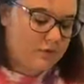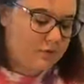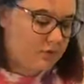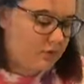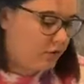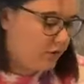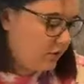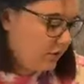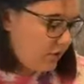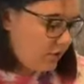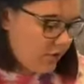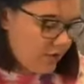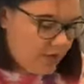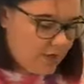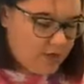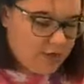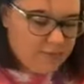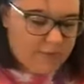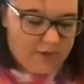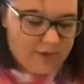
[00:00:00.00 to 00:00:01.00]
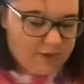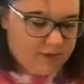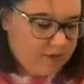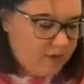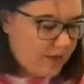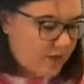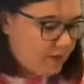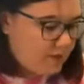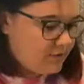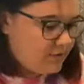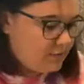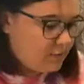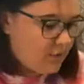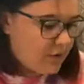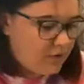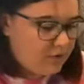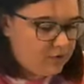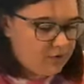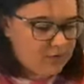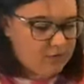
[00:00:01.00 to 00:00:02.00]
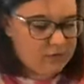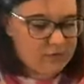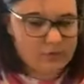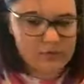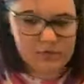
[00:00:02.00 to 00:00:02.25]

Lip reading: So I'm going to go ahead and make the next one.